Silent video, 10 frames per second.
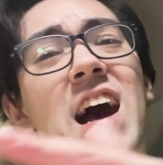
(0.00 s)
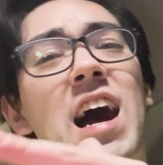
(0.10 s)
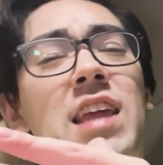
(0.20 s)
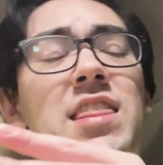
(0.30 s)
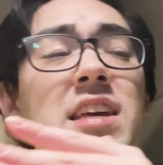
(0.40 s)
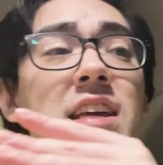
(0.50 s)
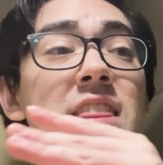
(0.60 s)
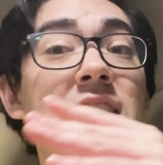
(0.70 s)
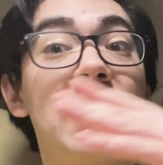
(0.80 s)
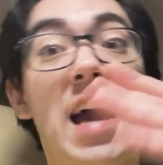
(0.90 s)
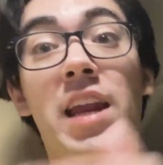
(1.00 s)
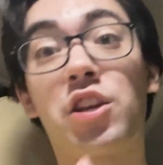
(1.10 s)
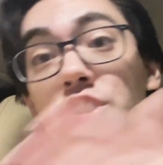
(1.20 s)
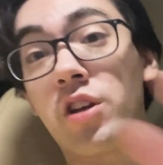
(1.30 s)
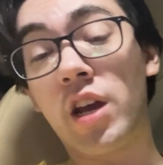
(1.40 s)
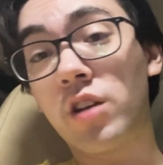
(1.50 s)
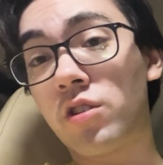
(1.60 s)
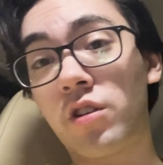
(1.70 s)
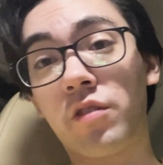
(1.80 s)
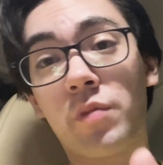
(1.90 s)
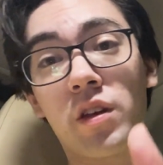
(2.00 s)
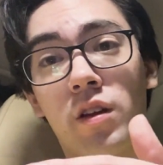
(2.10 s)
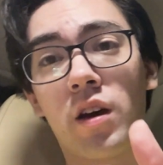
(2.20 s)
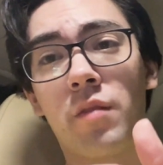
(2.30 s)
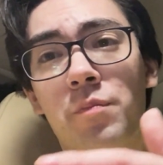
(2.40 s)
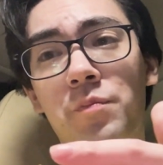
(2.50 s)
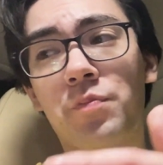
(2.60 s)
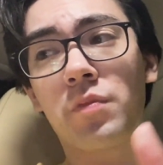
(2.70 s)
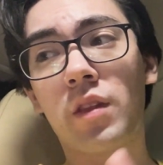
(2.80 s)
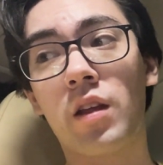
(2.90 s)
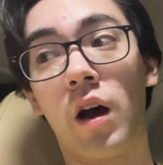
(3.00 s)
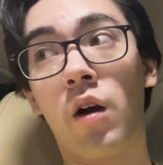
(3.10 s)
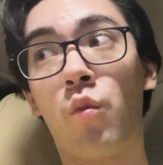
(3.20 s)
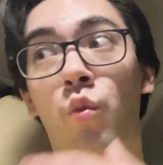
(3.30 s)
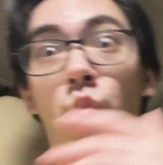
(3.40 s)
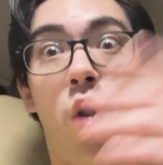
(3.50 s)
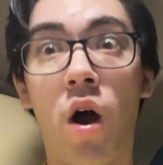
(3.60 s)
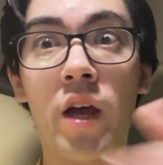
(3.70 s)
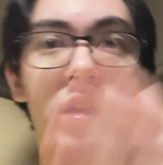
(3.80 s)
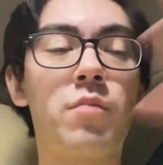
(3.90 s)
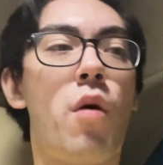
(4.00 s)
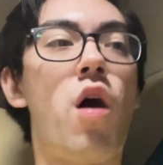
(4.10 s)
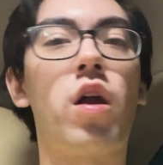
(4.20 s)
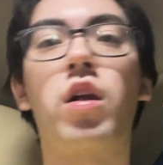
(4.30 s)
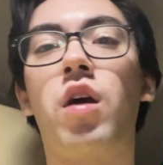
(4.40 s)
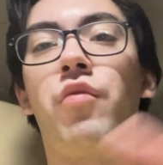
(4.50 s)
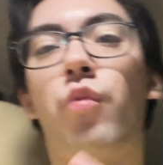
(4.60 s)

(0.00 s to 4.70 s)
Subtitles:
I think that exchange could have been one part of